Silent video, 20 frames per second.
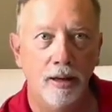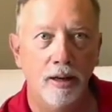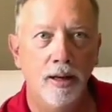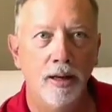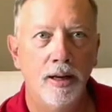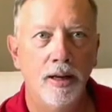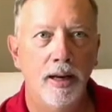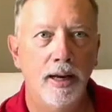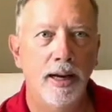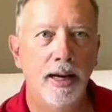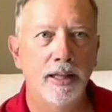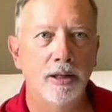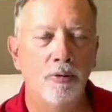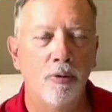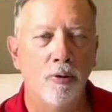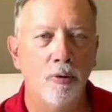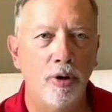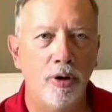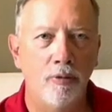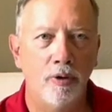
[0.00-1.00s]
And that's
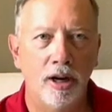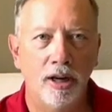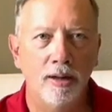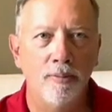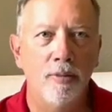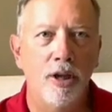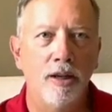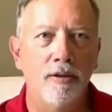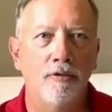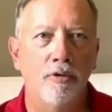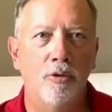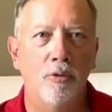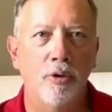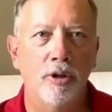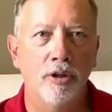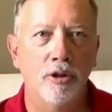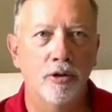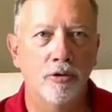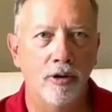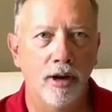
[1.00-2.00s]
what we recommend for when
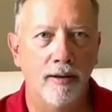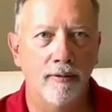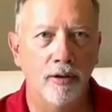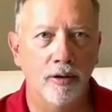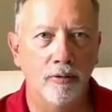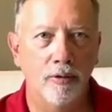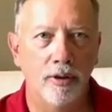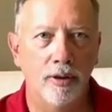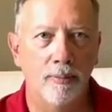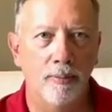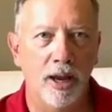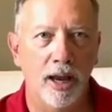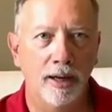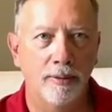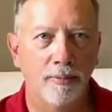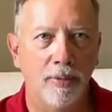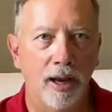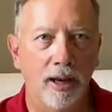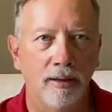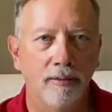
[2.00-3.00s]
you're traveling with a
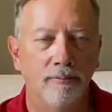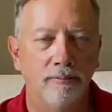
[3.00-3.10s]
back pad.